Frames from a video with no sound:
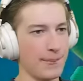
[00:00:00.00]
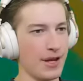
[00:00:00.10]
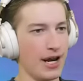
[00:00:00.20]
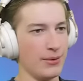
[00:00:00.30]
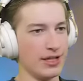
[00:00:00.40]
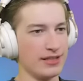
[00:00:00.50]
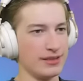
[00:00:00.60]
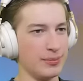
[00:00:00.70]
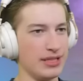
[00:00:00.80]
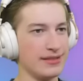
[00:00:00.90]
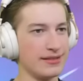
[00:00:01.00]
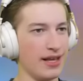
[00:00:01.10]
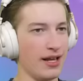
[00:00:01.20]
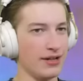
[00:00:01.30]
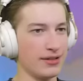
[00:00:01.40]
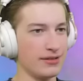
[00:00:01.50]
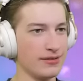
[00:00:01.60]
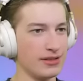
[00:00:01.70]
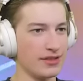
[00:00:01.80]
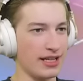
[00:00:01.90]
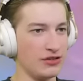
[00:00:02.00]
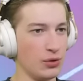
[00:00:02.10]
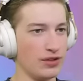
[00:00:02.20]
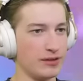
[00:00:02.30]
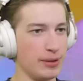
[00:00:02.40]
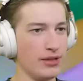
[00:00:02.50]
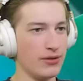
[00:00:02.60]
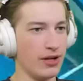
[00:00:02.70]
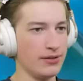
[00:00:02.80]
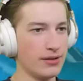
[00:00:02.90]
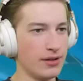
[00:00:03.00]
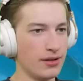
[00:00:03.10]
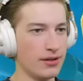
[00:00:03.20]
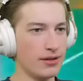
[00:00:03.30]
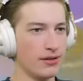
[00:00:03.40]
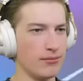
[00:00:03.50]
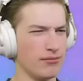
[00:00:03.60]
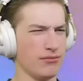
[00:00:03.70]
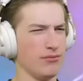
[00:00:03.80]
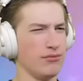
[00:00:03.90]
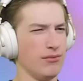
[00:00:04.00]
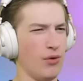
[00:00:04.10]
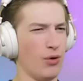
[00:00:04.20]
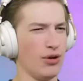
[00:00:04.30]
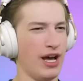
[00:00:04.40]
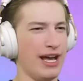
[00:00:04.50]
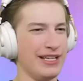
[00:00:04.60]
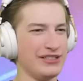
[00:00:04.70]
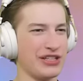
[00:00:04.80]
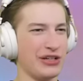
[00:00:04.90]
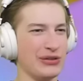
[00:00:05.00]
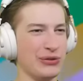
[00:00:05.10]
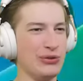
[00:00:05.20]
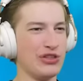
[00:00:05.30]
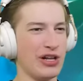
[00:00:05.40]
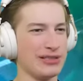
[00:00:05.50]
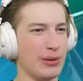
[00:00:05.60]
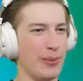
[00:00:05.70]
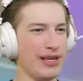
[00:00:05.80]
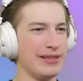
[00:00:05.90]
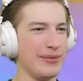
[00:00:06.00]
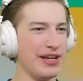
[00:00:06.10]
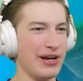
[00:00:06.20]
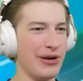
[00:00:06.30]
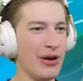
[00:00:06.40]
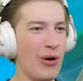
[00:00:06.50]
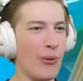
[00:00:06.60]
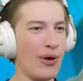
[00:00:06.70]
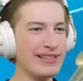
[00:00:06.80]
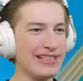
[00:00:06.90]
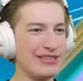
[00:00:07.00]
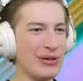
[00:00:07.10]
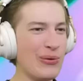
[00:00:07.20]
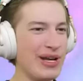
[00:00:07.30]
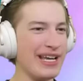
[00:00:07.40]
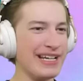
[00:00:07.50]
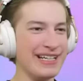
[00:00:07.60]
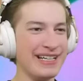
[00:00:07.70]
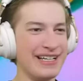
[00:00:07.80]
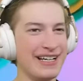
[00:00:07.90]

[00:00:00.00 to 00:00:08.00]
Alright, we got Speed Slider. Looks like he's doing a speed run. Or not, he's just gonna lose all his momentum there. What is he doing?